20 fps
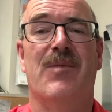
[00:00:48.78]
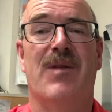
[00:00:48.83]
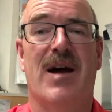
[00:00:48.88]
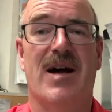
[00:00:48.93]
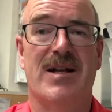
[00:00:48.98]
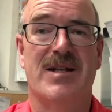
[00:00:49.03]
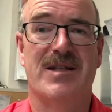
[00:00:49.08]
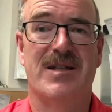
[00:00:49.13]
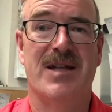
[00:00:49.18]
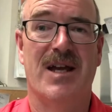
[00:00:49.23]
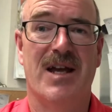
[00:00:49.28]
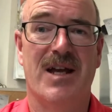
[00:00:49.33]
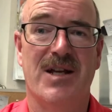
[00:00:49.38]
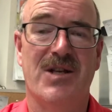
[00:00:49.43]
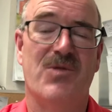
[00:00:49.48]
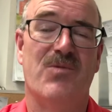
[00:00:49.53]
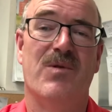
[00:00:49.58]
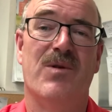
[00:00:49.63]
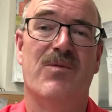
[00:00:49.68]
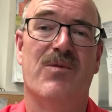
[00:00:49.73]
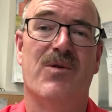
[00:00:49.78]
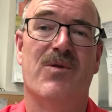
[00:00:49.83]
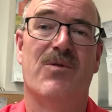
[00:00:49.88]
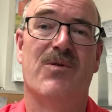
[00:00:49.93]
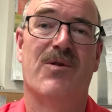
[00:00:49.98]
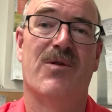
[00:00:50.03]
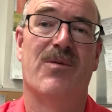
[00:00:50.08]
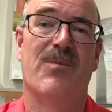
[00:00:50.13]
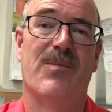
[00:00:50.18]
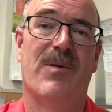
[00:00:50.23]
that stage, we will
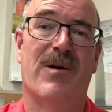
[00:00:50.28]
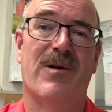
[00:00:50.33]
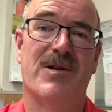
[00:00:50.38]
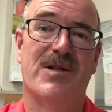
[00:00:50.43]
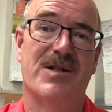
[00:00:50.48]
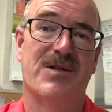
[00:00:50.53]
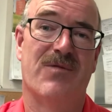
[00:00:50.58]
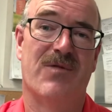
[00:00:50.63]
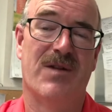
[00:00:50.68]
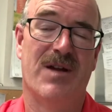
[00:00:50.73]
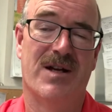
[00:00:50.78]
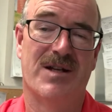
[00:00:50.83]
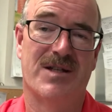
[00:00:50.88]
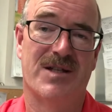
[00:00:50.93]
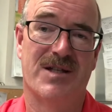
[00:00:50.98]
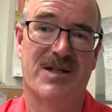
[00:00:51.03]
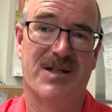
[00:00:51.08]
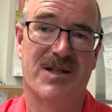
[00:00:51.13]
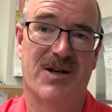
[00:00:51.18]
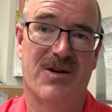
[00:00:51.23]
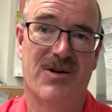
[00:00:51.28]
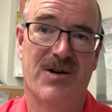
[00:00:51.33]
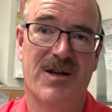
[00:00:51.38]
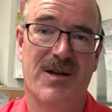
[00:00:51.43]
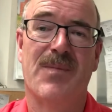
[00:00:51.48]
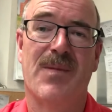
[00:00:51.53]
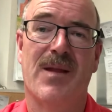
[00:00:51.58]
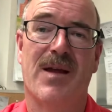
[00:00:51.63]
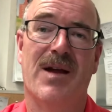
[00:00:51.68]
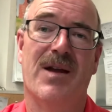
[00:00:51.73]
order the parts if necessary
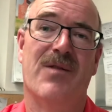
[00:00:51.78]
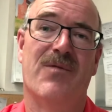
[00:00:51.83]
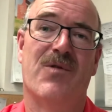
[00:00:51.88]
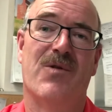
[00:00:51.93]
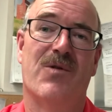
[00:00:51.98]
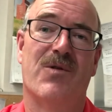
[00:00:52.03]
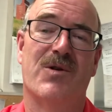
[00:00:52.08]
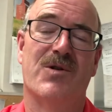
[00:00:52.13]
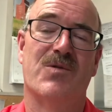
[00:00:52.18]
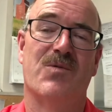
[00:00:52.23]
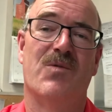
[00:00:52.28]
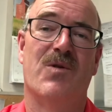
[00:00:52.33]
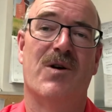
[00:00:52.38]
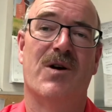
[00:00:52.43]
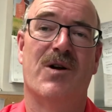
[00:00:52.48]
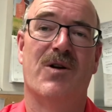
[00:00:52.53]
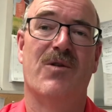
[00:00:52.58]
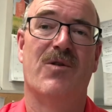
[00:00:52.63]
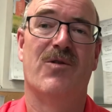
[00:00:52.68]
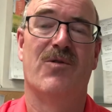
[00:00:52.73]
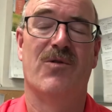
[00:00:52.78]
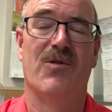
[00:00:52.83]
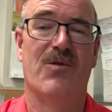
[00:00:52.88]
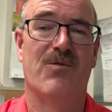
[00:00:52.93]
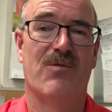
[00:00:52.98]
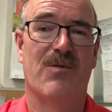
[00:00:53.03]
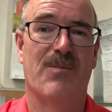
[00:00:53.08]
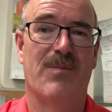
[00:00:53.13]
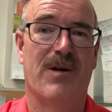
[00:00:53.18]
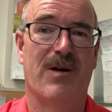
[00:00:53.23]
and of course walk you through the
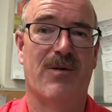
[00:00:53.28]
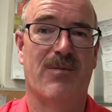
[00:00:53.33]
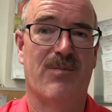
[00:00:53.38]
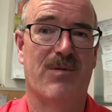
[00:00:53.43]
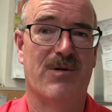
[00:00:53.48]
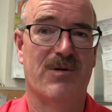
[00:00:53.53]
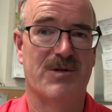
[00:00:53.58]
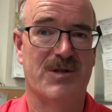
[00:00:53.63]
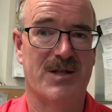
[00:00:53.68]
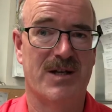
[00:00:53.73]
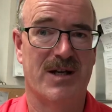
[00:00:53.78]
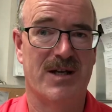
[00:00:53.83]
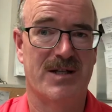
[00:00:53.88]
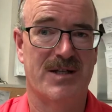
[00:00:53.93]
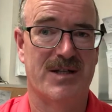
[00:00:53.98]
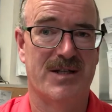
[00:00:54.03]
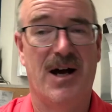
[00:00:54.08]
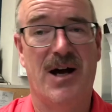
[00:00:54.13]
repair process.